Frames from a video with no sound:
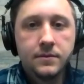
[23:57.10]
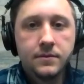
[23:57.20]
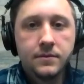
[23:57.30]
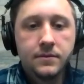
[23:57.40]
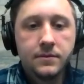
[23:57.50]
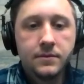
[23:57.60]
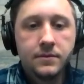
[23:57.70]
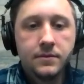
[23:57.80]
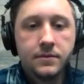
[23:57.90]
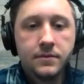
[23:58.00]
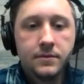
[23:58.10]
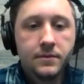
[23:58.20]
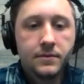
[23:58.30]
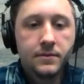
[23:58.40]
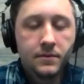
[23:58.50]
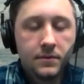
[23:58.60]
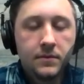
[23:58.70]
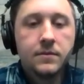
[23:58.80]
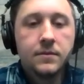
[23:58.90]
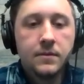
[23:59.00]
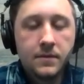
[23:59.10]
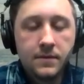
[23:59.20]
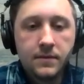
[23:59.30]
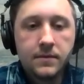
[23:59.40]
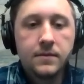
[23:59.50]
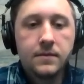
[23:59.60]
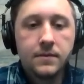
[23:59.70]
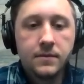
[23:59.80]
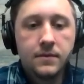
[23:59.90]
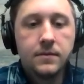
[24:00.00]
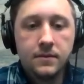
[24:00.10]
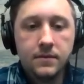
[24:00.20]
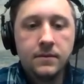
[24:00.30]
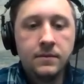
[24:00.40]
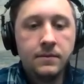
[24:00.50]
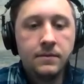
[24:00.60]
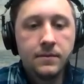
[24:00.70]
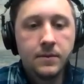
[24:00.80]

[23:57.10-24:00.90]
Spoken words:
This person isn't speaking.